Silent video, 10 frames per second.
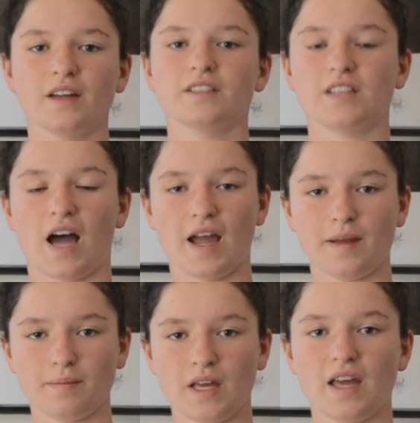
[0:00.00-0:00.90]

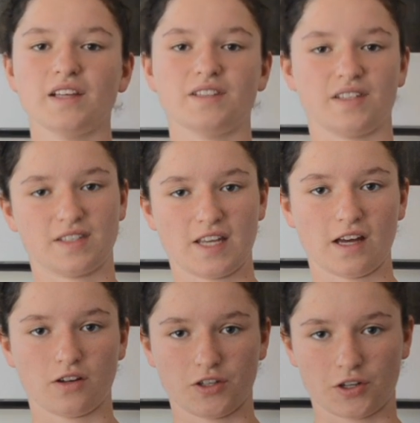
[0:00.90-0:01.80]
Time is a
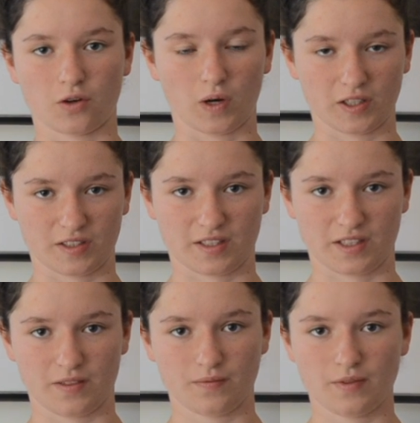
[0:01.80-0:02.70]
scalar
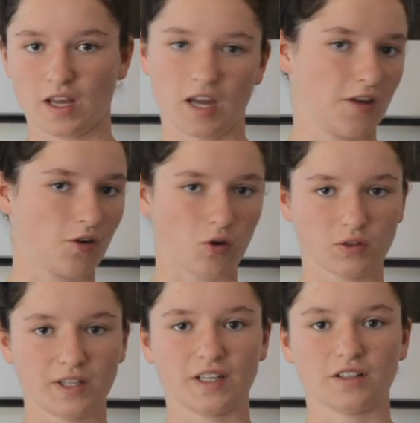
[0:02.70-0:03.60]
quantity. It
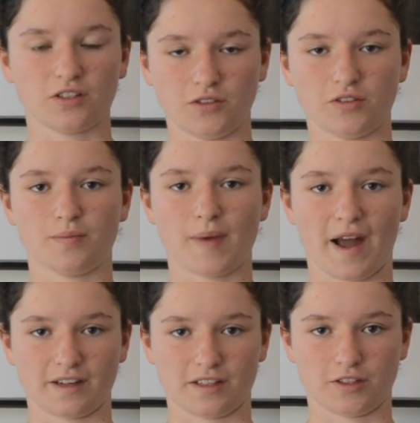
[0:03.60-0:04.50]
only includes
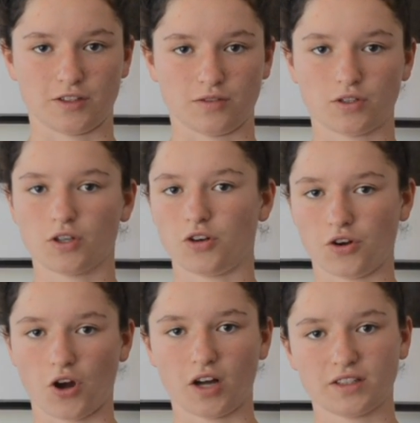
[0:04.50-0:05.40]
magnitude,
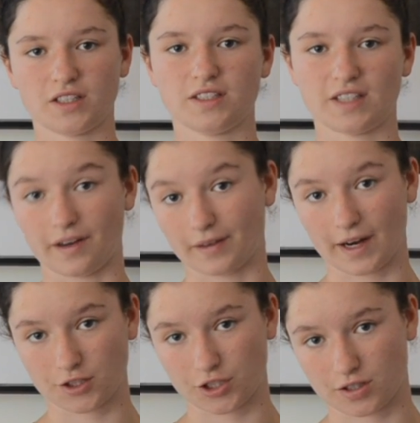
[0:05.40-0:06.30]
not
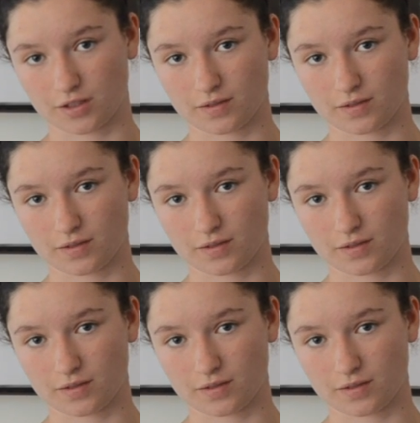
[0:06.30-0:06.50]
direction.